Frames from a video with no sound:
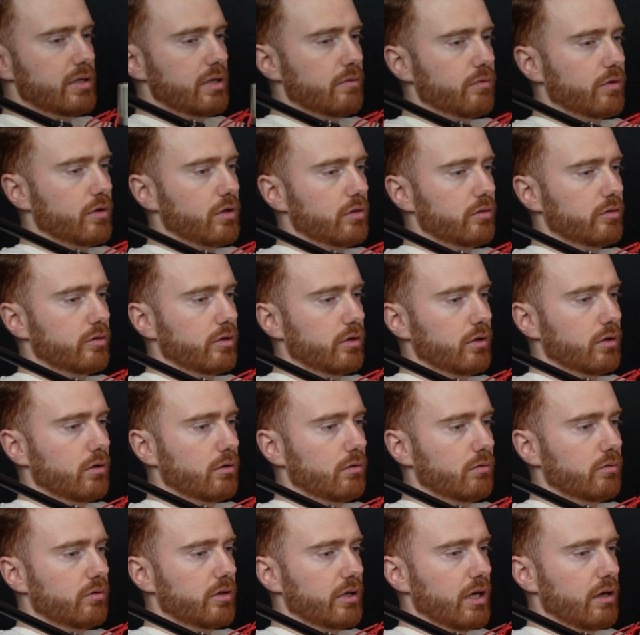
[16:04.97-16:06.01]
difficult to
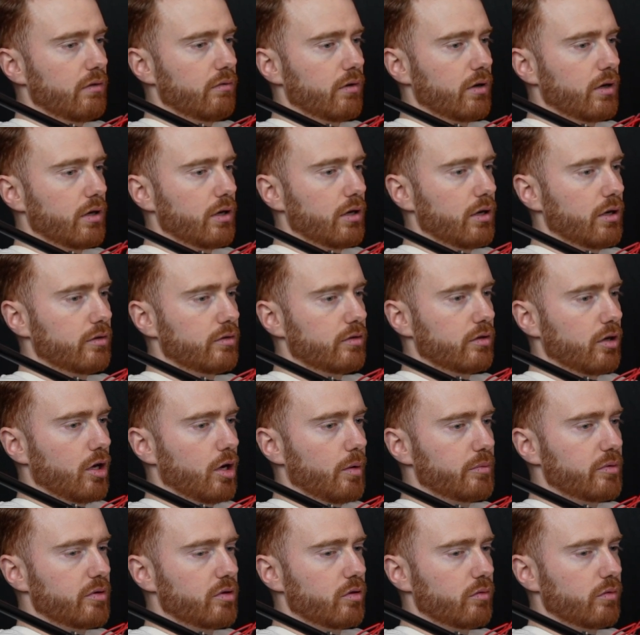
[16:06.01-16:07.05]
give a
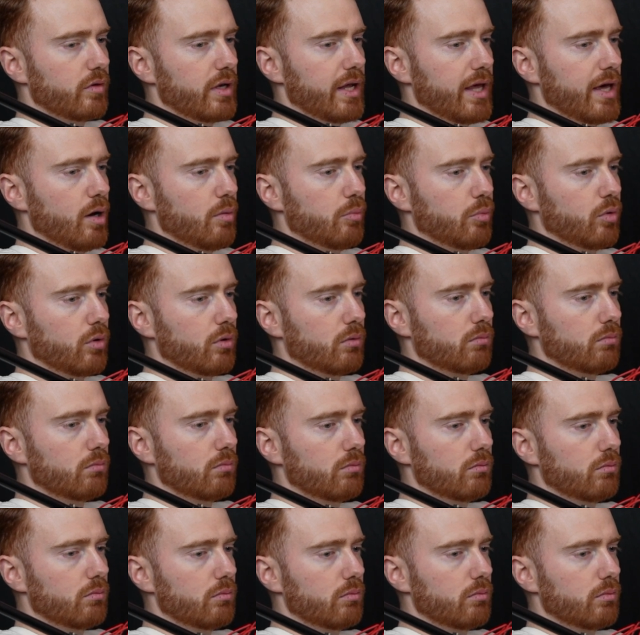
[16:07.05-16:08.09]
synopsis of it now, but
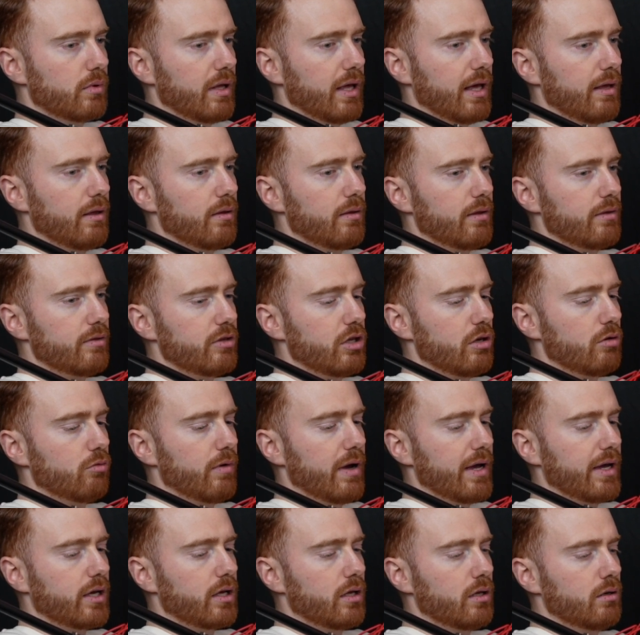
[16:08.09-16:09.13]
do you
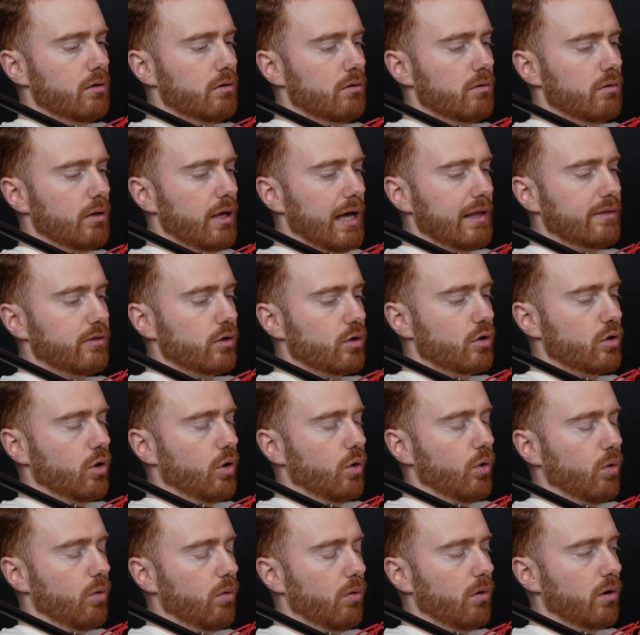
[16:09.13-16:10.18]
reckon at the
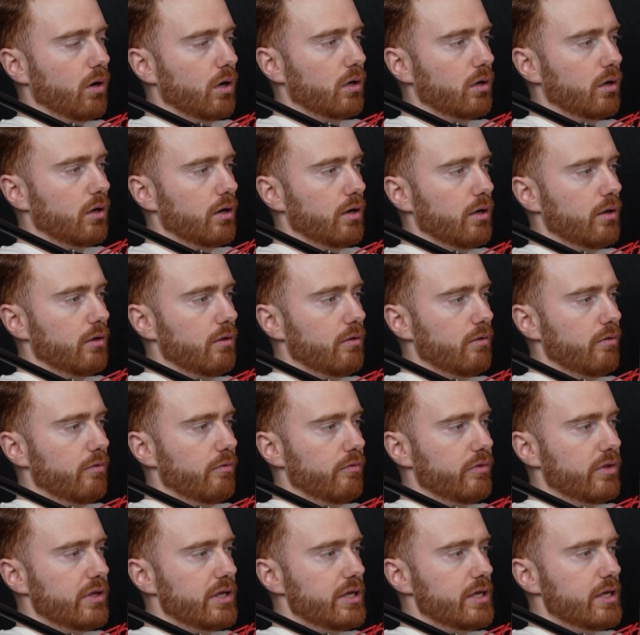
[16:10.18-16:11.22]
core,
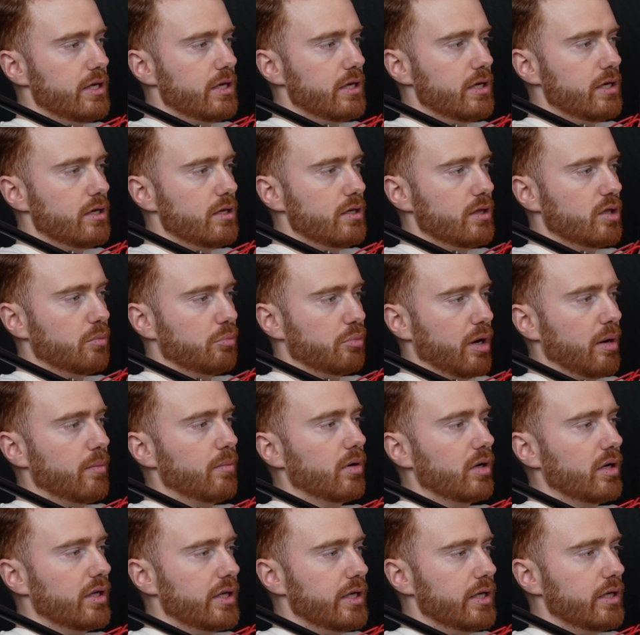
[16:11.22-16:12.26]
the
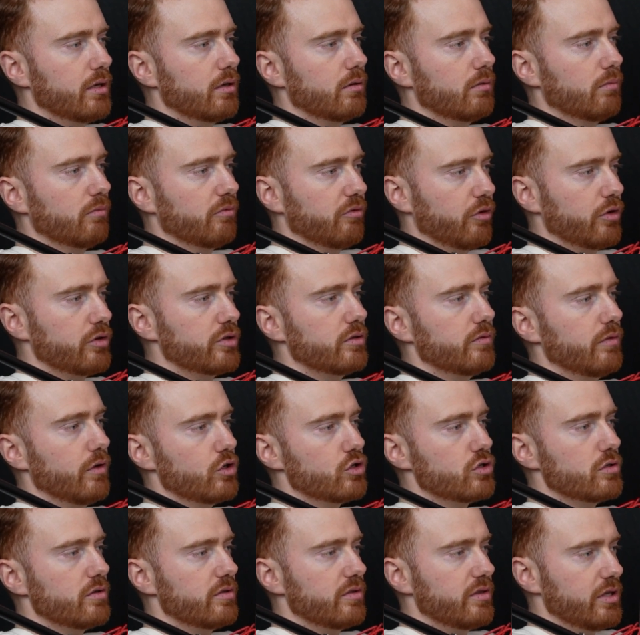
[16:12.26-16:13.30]
Premier League First
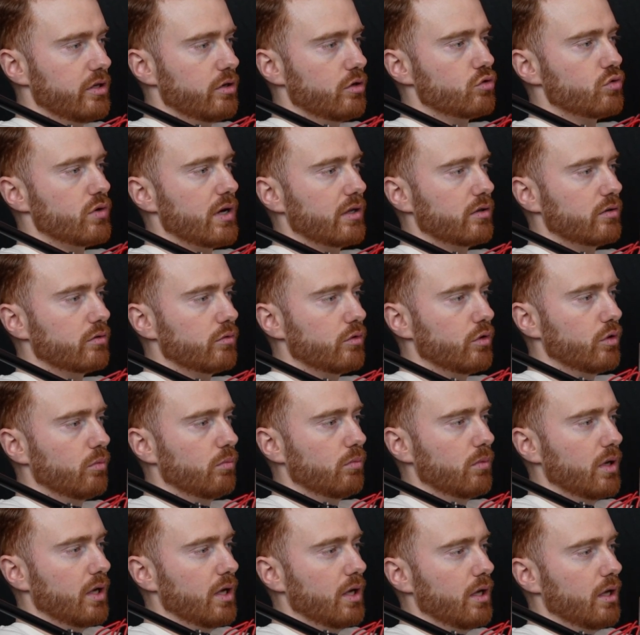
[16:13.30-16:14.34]
Division senior dressing room
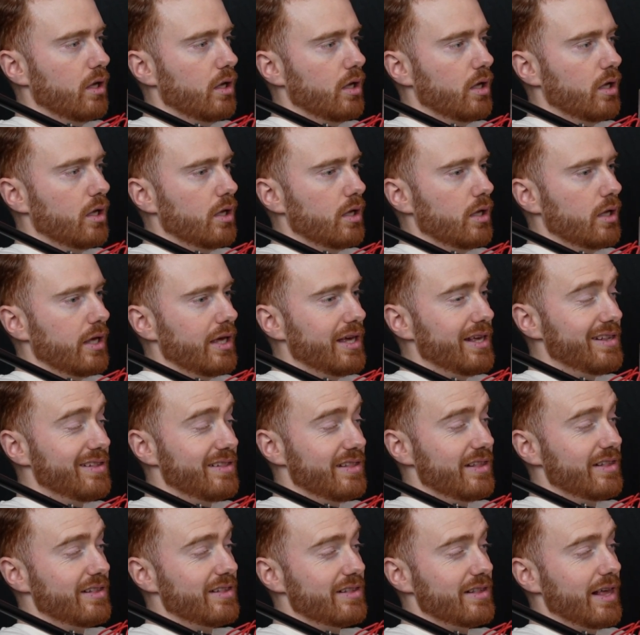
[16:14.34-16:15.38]
is
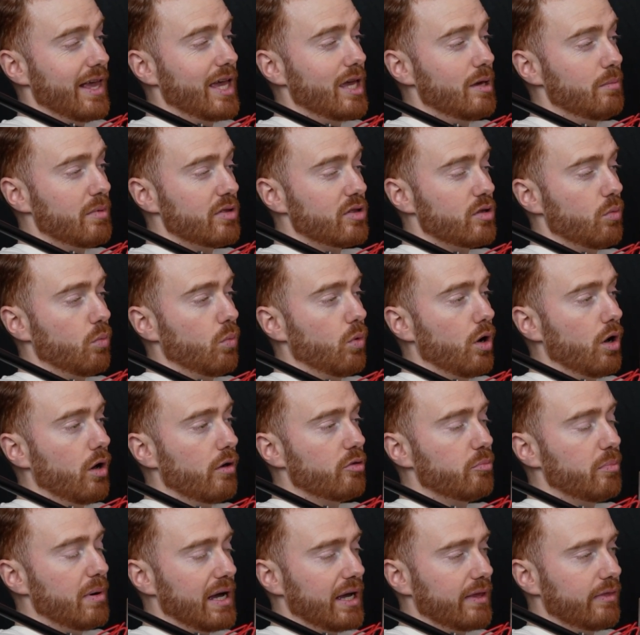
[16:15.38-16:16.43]
the same as it was
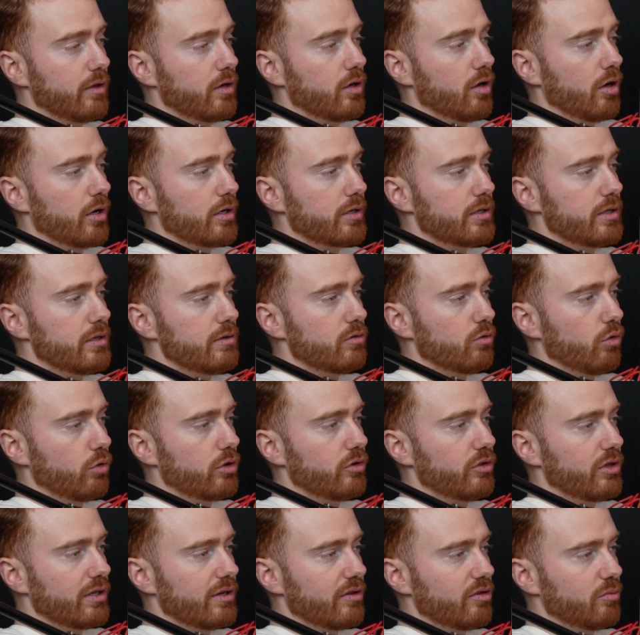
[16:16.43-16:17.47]
back in the 90s, or do
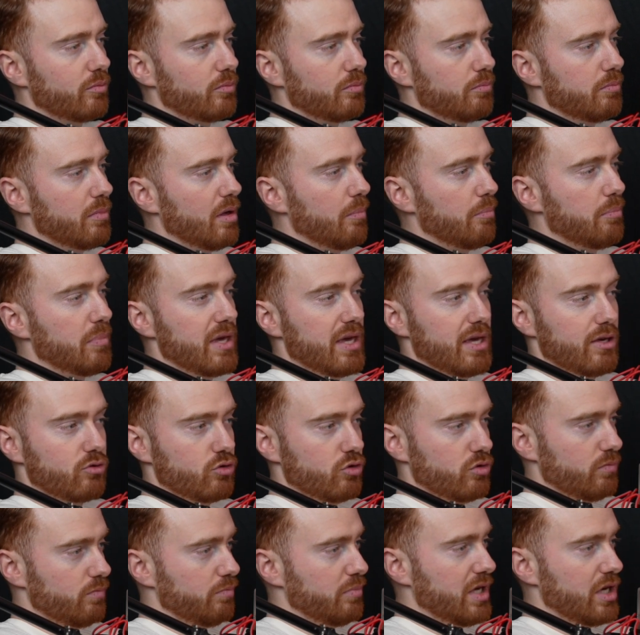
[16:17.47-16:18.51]
you think there's a
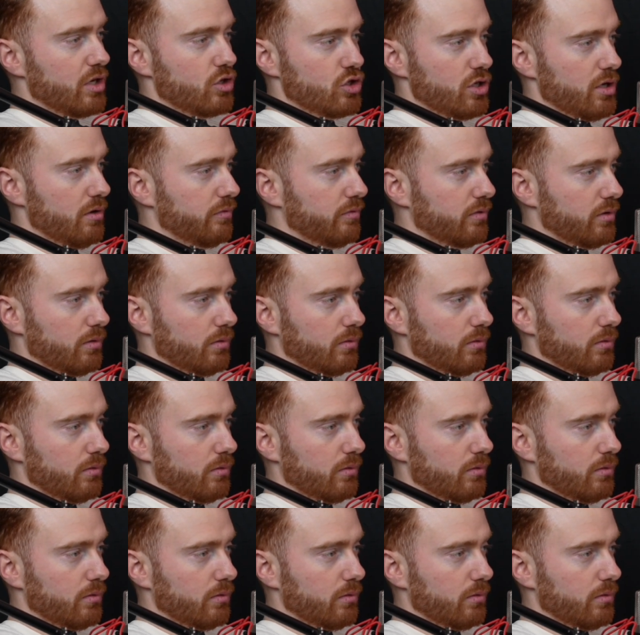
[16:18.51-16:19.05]
big shift?